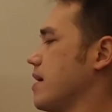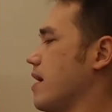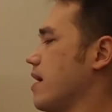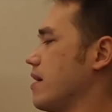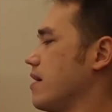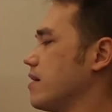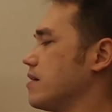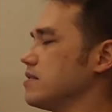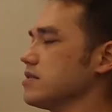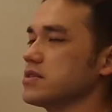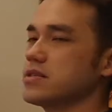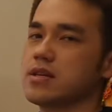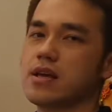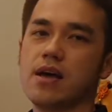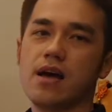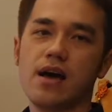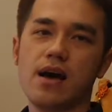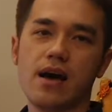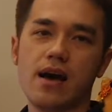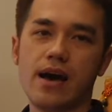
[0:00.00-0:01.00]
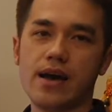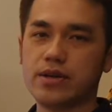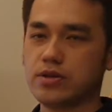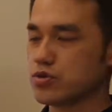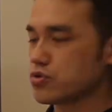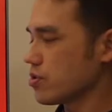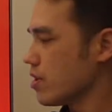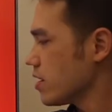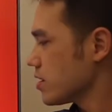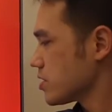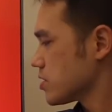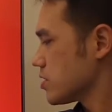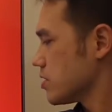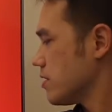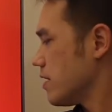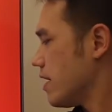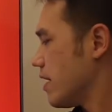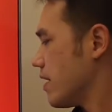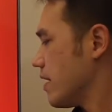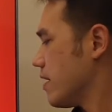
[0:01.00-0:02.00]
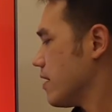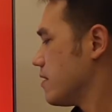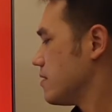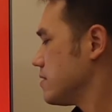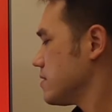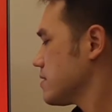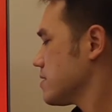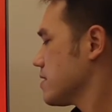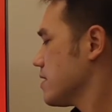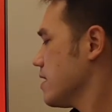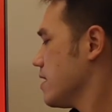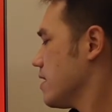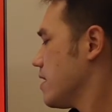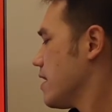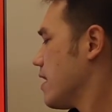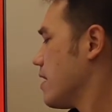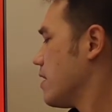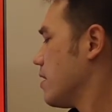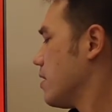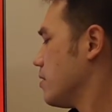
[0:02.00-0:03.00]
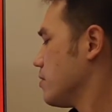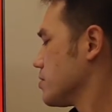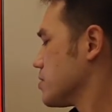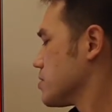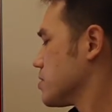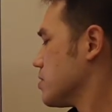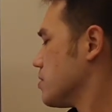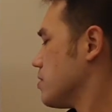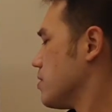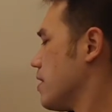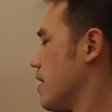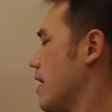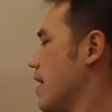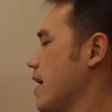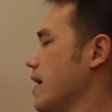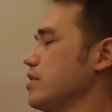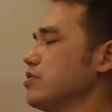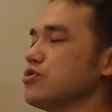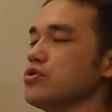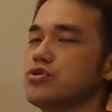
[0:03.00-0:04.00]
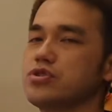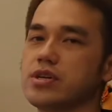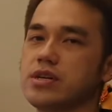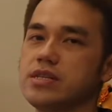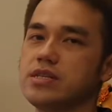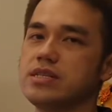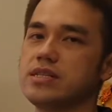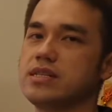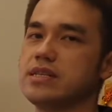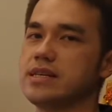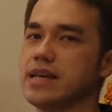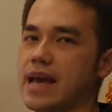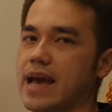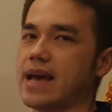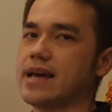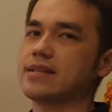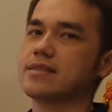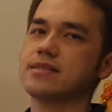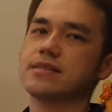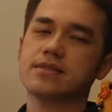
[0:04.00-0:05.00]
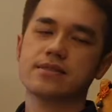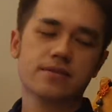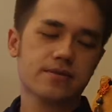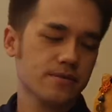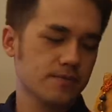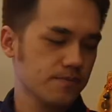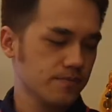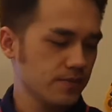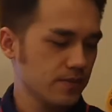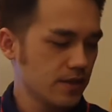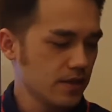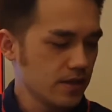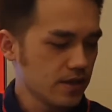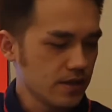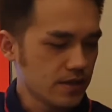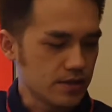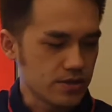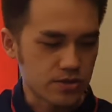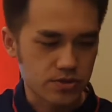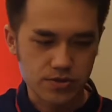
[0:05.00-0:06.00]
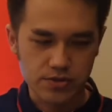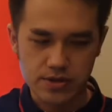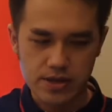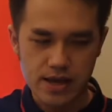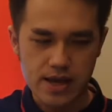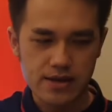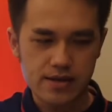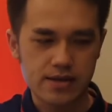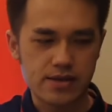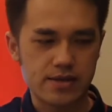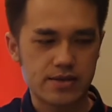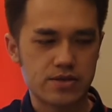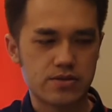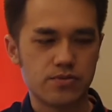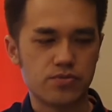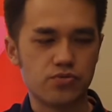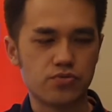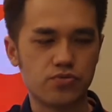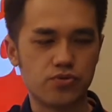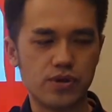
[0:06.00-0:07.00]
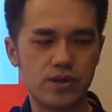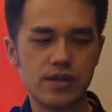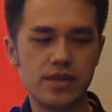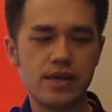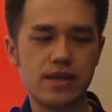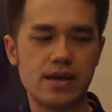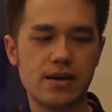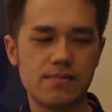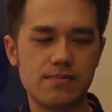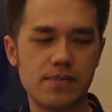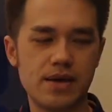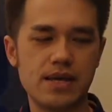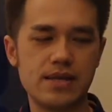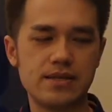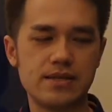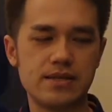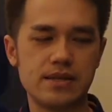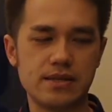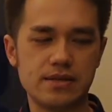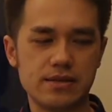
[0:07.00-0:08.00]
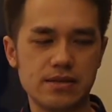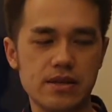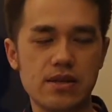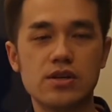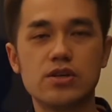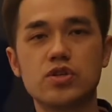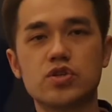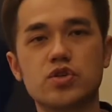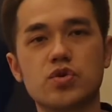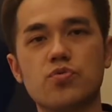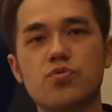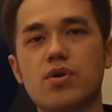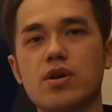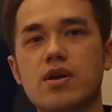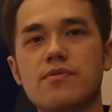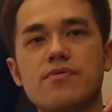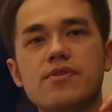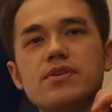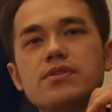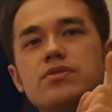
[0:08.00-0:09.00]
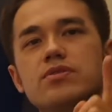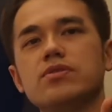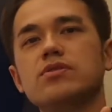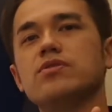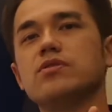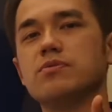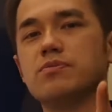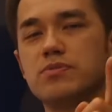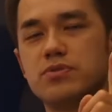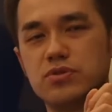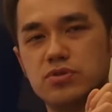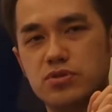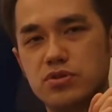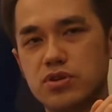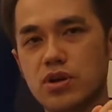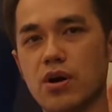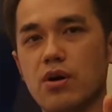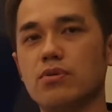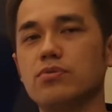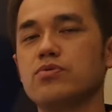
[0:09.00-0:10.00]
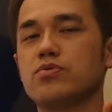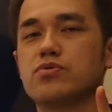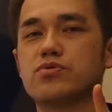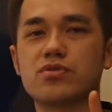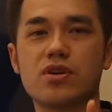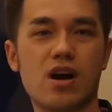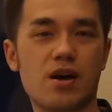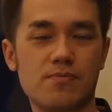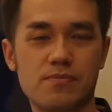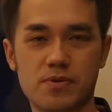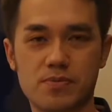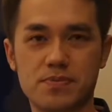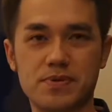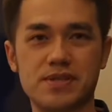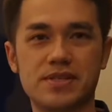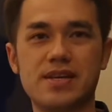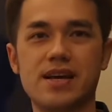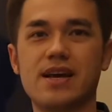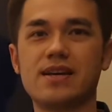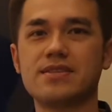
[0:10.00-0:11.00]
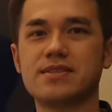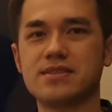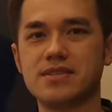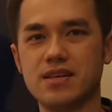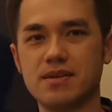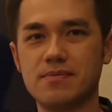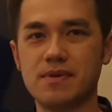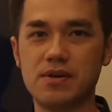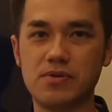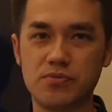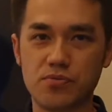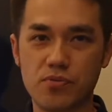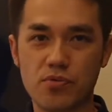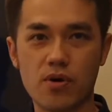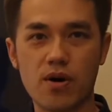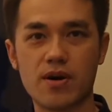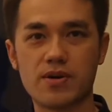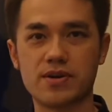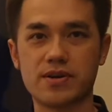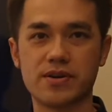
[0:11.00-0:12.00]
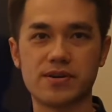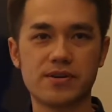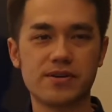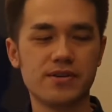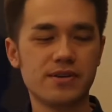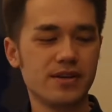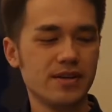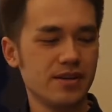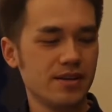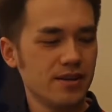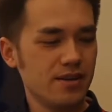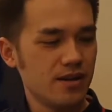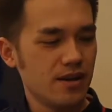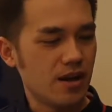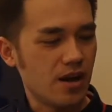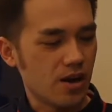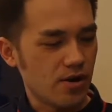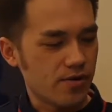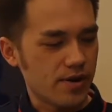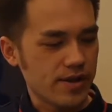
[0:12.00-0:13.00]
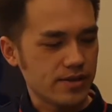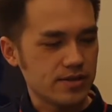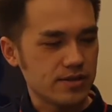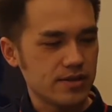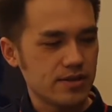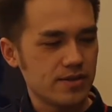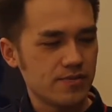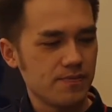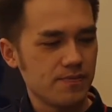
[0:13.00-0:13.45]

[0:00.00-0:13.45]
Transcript: ions, hydroxyl ions, and also hydrogen gas. So that is really amazing. So whatever you do, don't drop your potassium in water. All right,